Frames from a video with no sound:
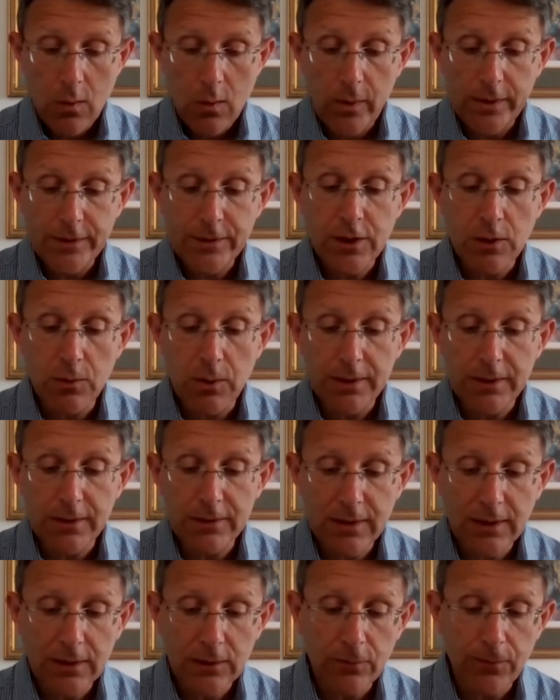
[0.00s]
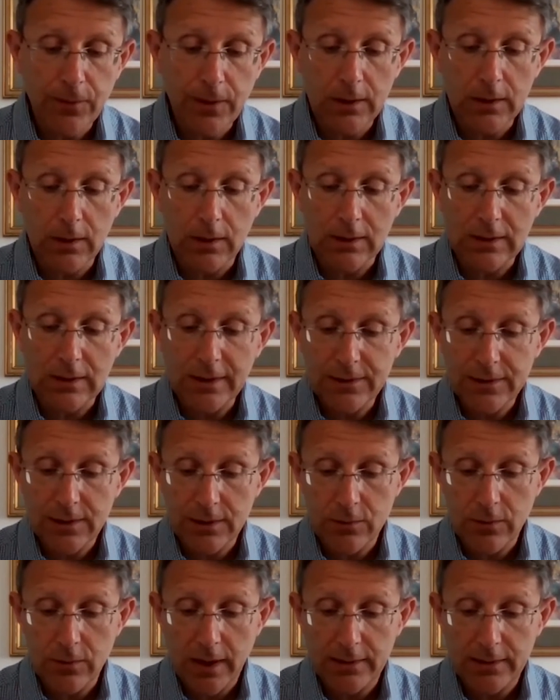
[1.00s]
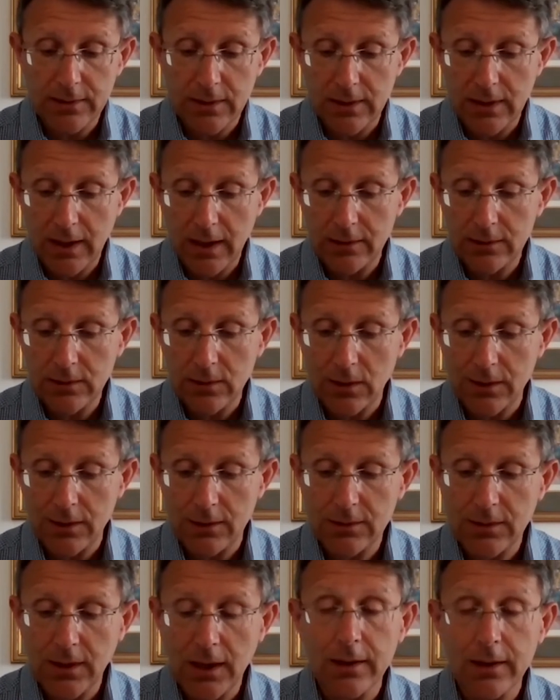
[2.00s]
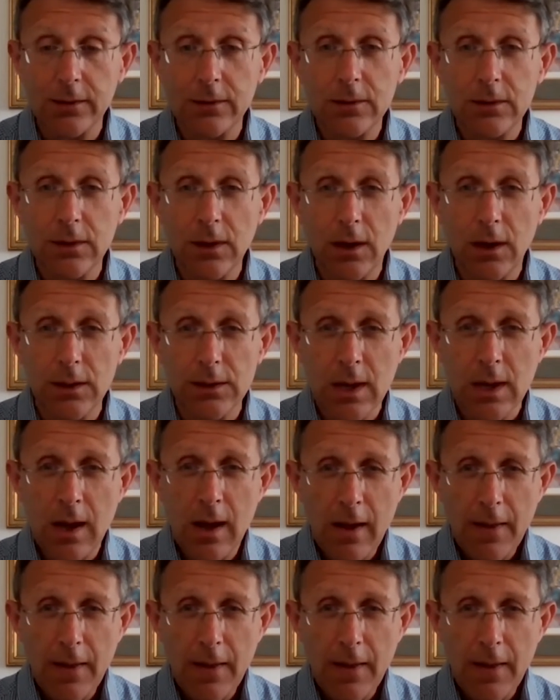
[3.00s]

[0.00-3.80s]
when she won a 6-furlong listed race at Naas on her second start.